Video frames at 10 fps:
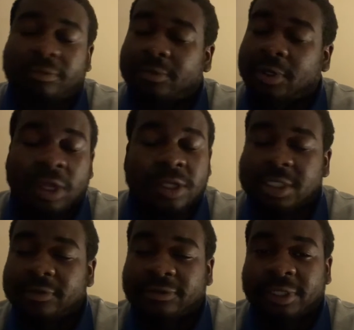
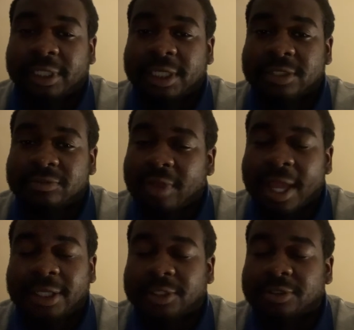classy free kicks right
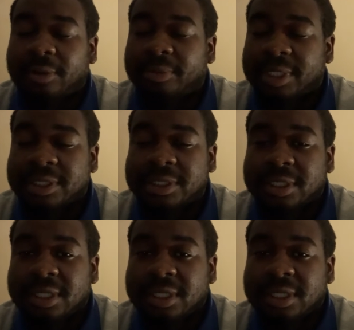in the top bins.